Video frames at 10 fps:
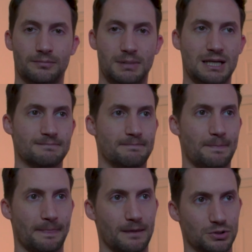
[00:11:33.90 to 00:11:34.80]
P
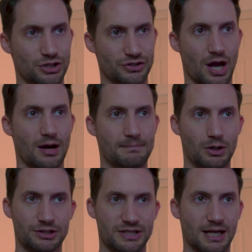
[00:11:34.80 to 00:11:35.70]
which is our
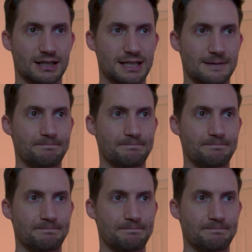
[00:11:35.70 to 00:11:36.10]
policy ID.